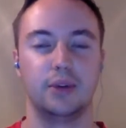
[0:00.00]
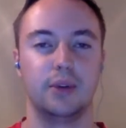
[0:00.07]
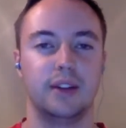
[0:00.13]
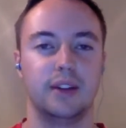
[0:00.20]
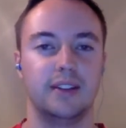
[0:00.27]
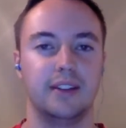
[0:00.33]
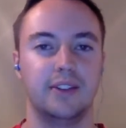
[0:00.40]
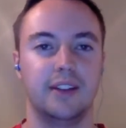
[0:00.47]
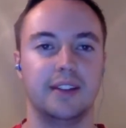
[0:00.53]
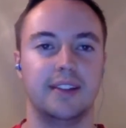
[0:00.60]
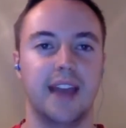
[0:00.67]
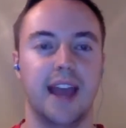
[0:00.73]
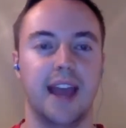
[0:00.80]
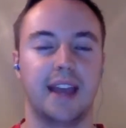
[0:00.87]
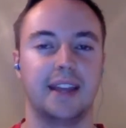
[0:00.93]
creativity and
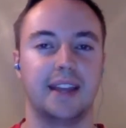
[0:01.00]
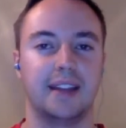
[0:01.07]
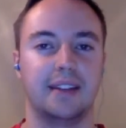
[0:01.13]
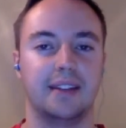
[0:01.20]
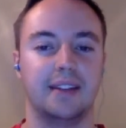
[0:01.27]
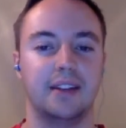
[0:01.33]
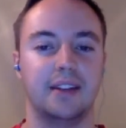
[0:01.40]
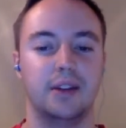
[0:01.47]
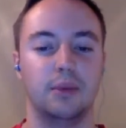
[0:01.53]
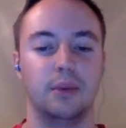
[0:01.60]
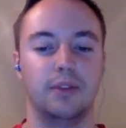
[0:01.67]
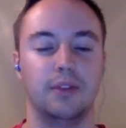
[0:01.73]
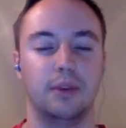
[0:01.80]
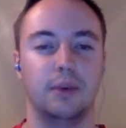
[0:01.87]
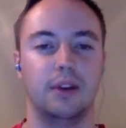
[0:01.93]
attacking and
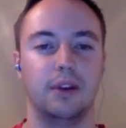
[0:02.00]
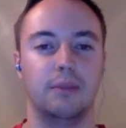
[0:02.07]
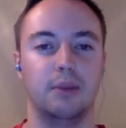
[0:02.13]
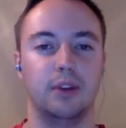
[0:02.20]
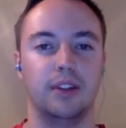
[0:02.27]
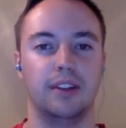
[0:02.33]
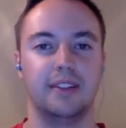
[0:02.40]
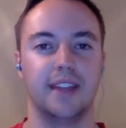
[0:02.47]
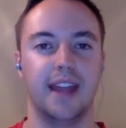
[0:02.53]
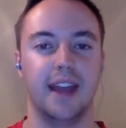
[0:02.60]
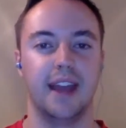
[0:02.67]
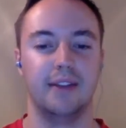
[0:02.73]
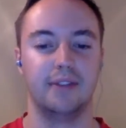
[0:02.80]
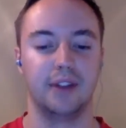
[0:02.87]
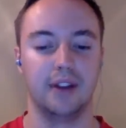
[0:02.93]
1v1 abilities they
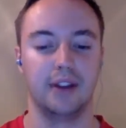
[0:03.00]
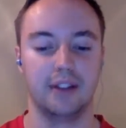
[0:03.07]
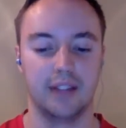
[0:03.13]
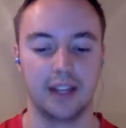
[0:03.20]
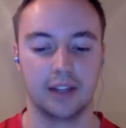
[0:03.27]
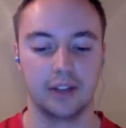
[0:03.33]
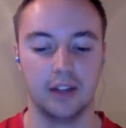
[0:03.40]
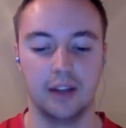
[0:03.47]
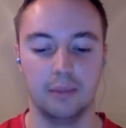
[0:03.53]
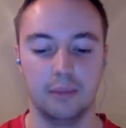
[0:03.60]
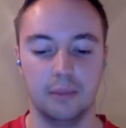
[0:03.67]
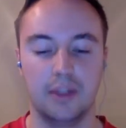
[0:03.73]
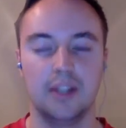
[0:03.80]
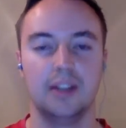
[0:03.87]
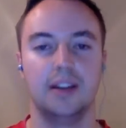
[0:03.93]
have there at that club.